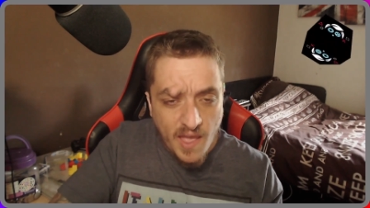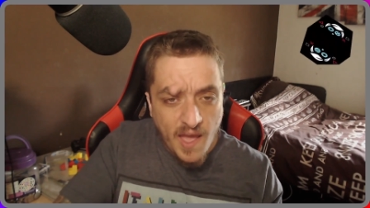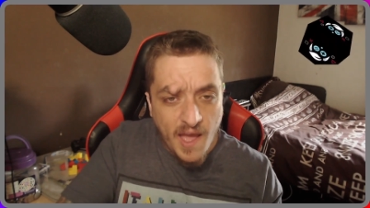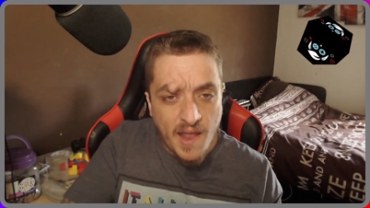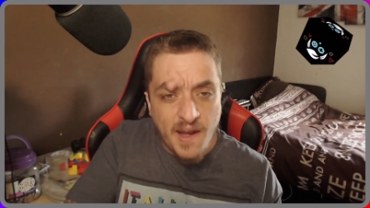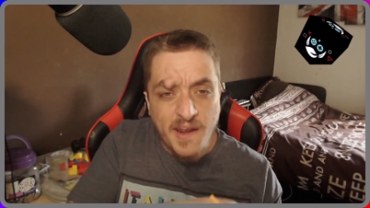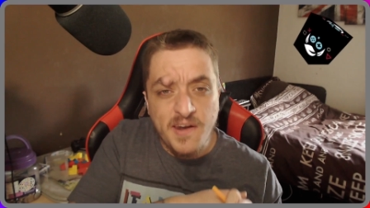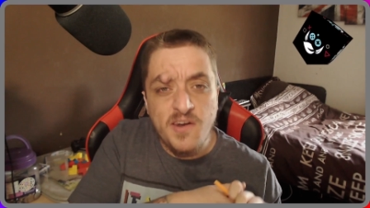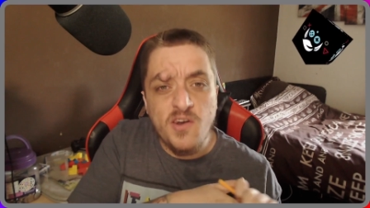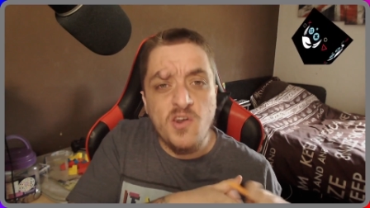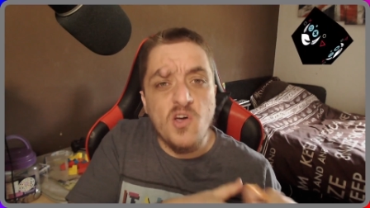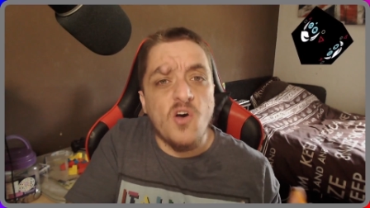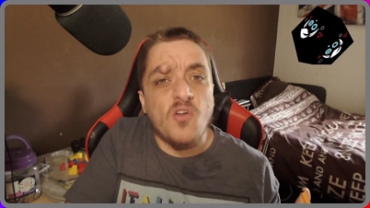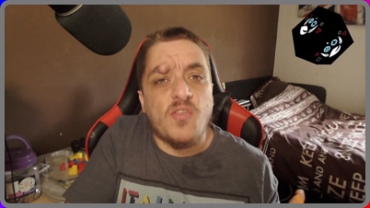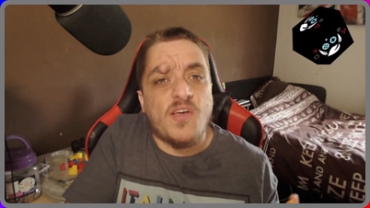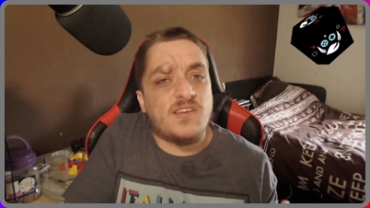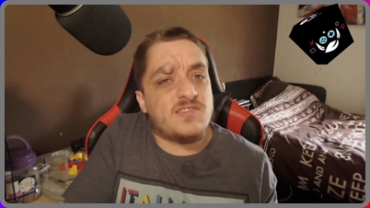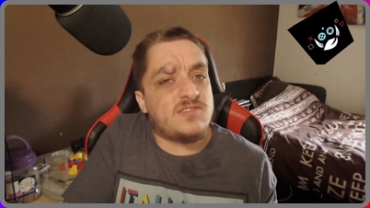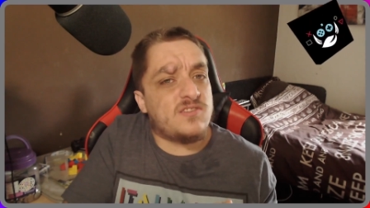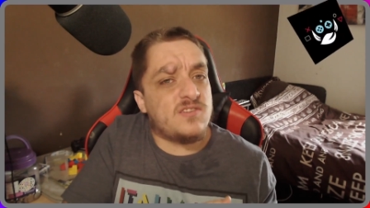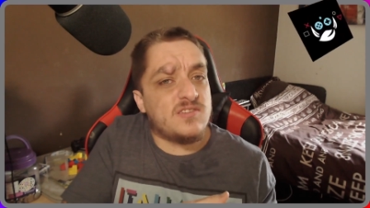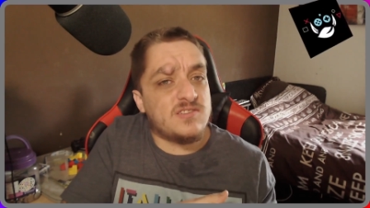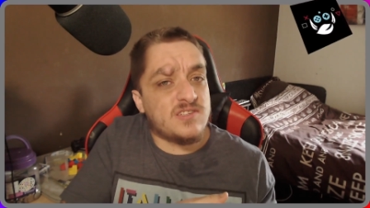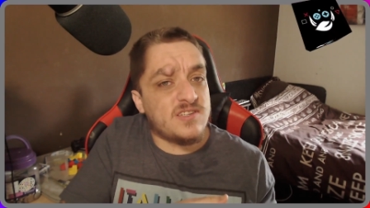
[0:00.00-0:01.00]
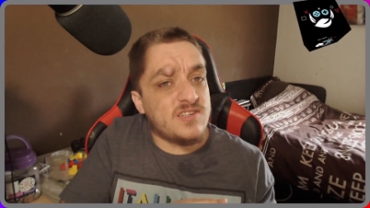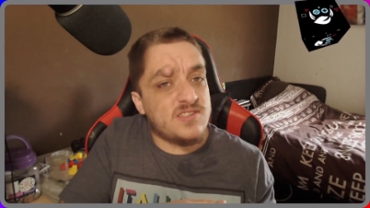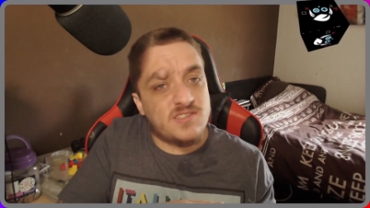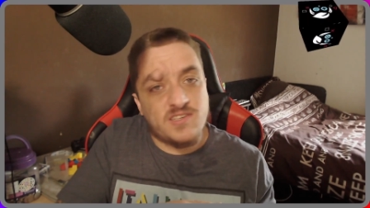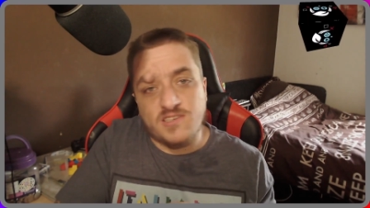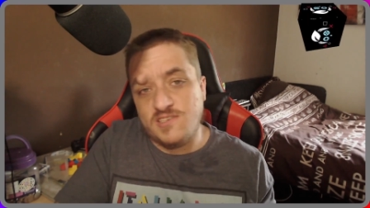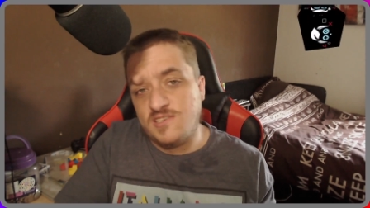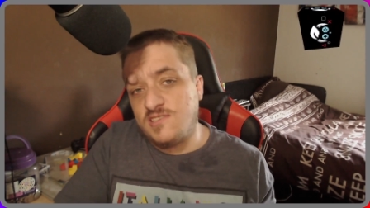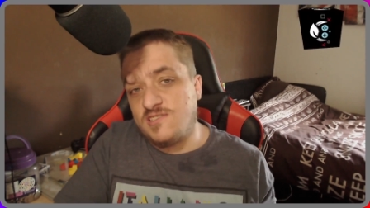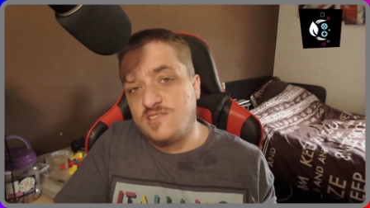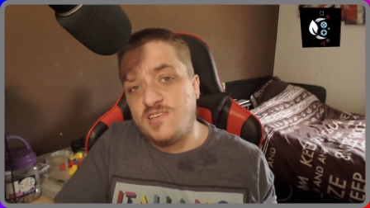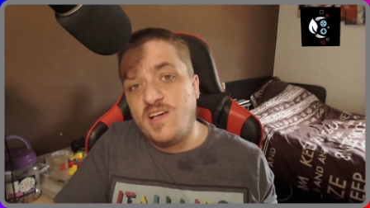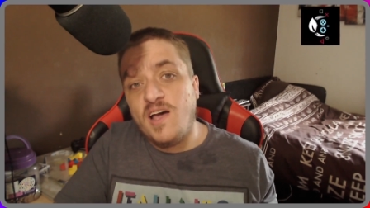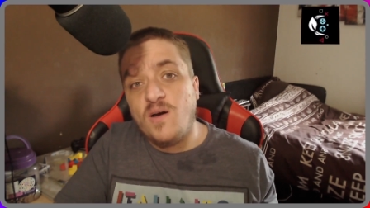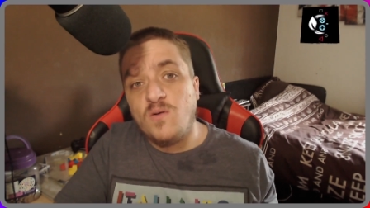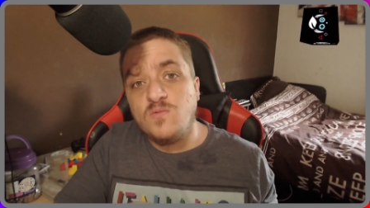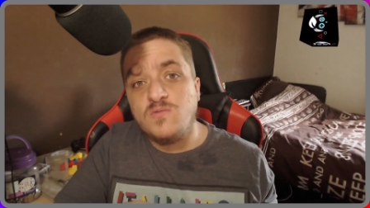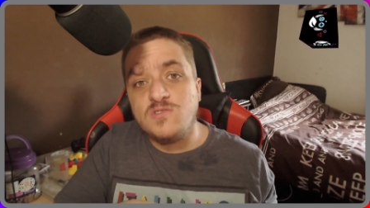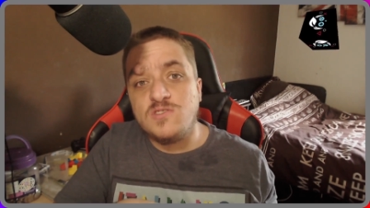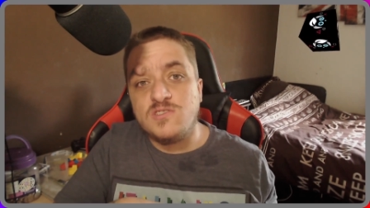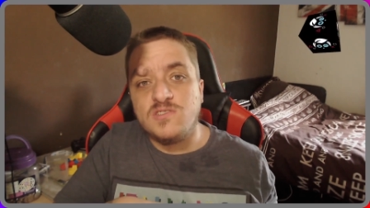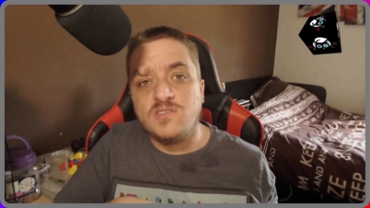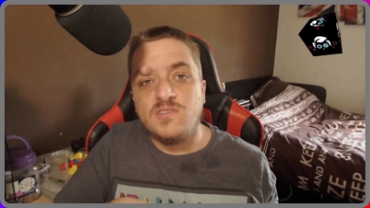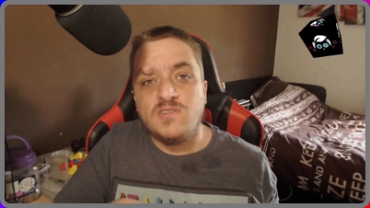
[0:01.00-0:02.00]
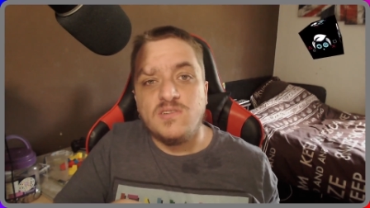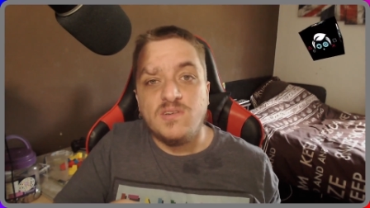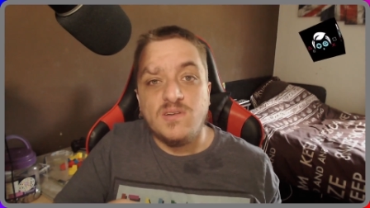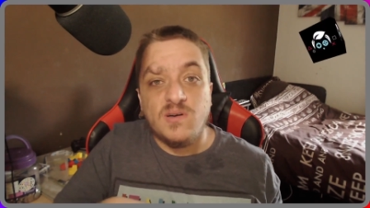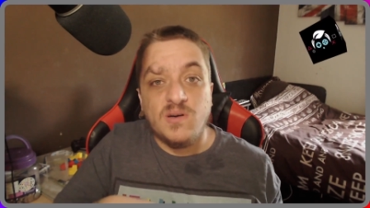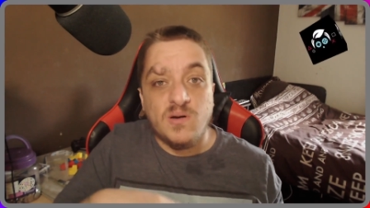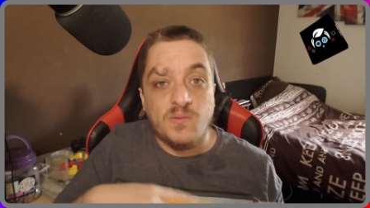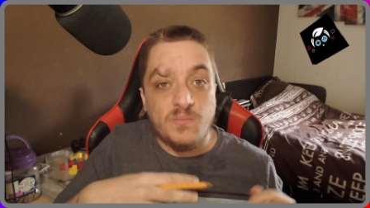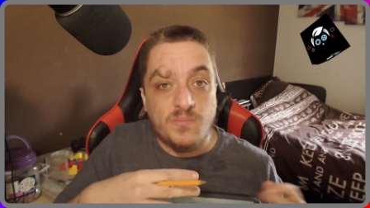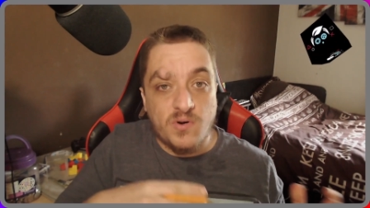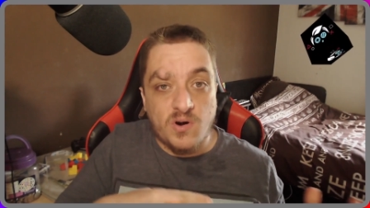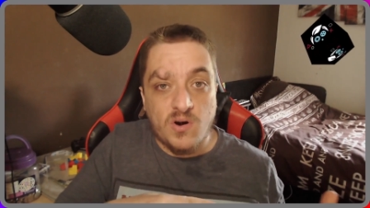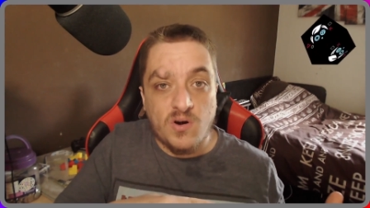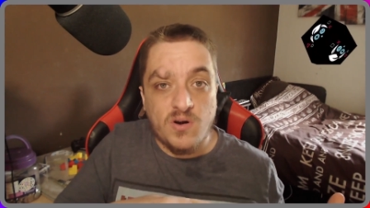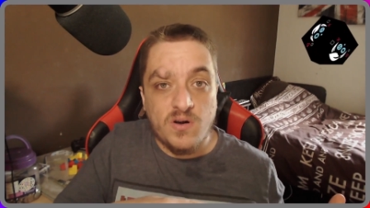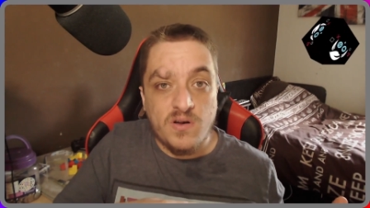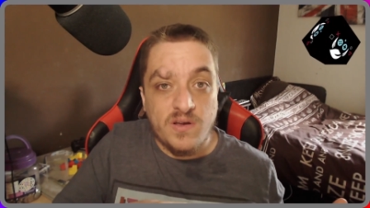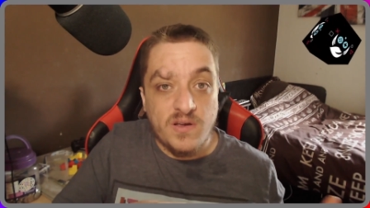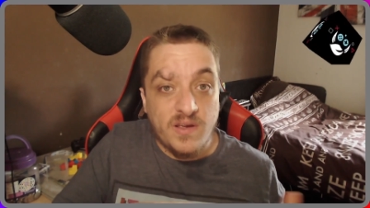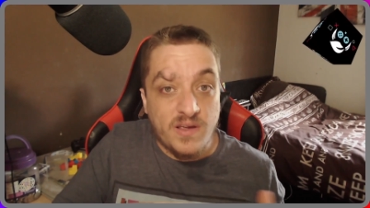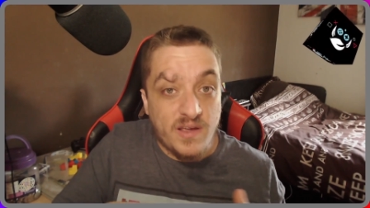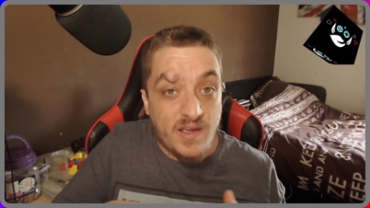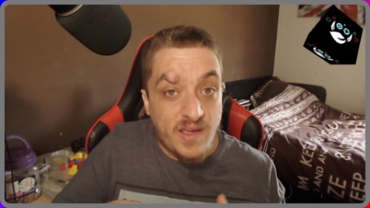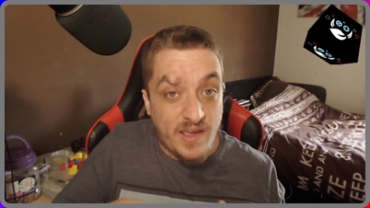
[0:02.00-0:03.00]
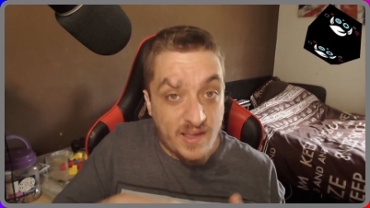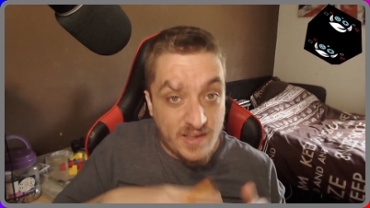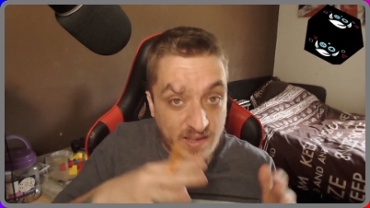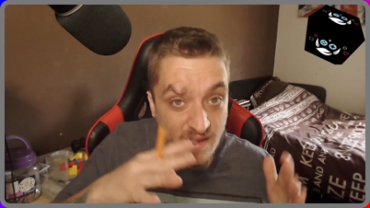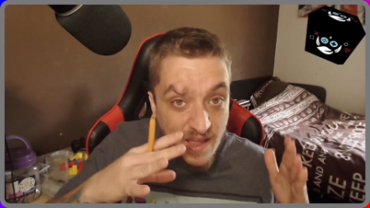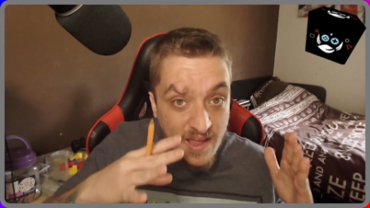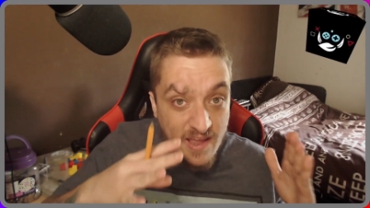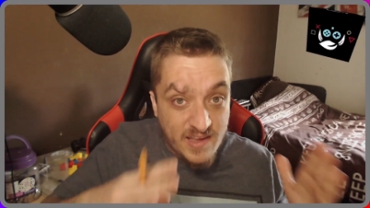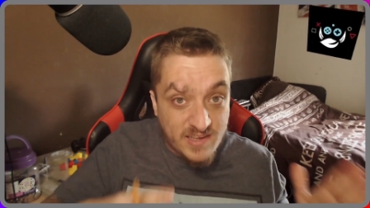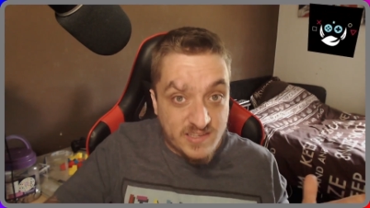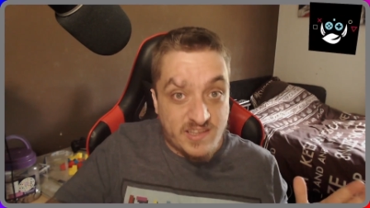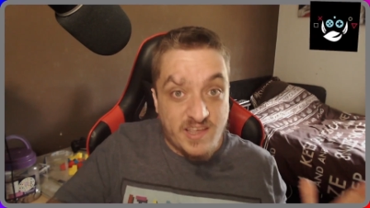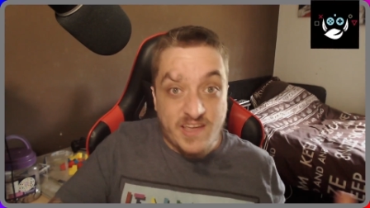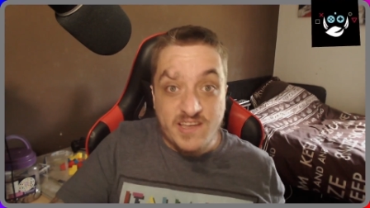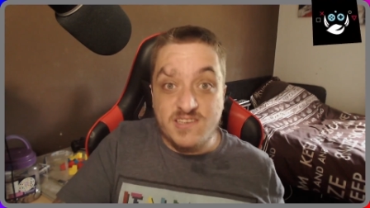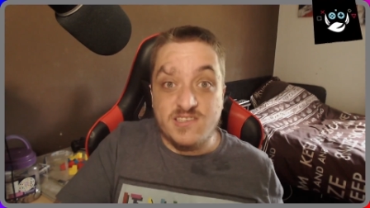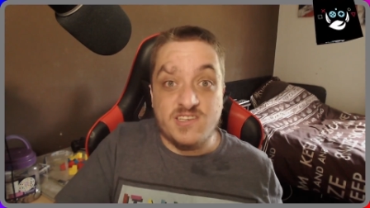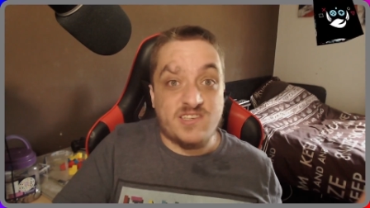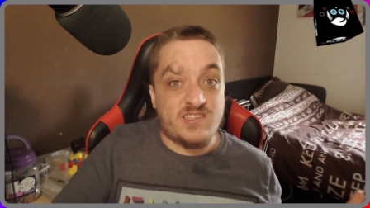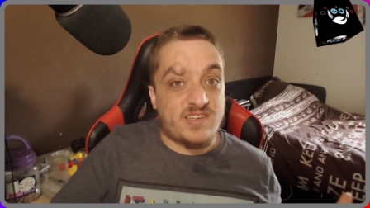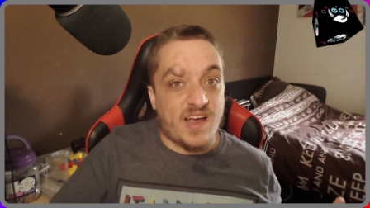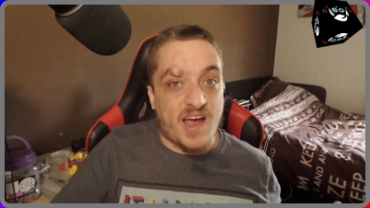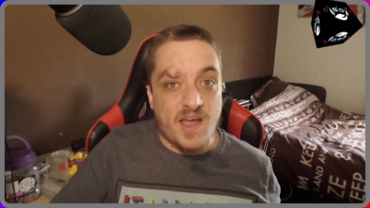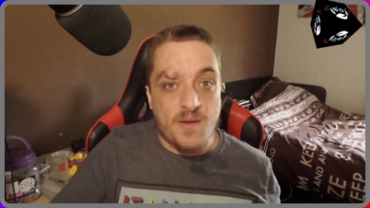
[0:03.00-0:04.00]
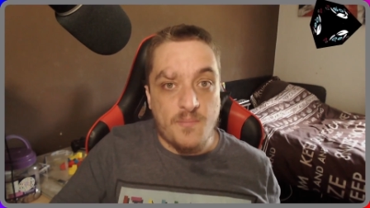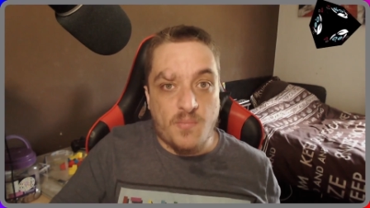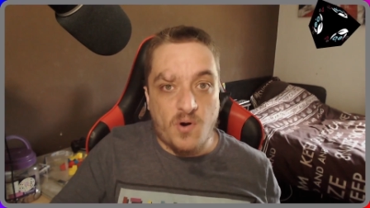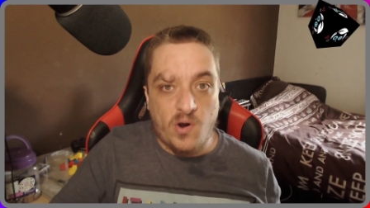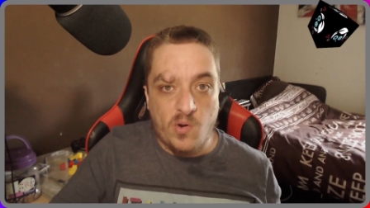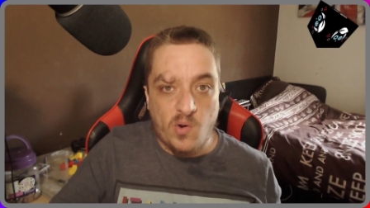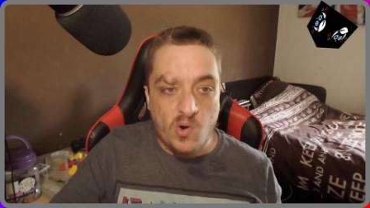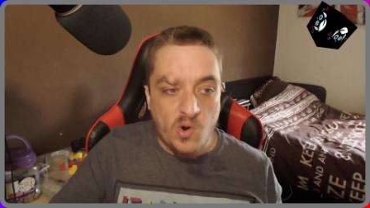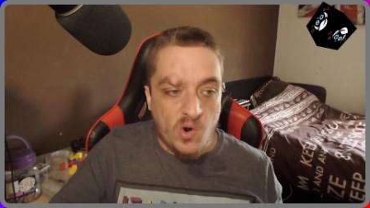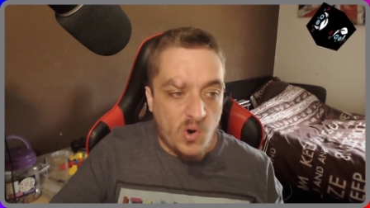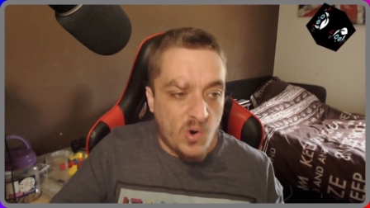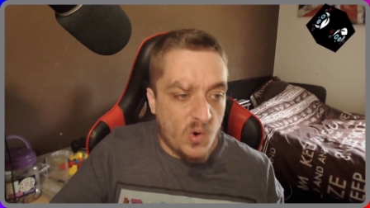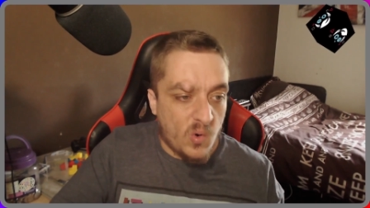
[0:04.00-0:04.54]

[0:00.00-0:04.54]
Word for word: And I know that's not as easy as it sounds, but it's a starting point.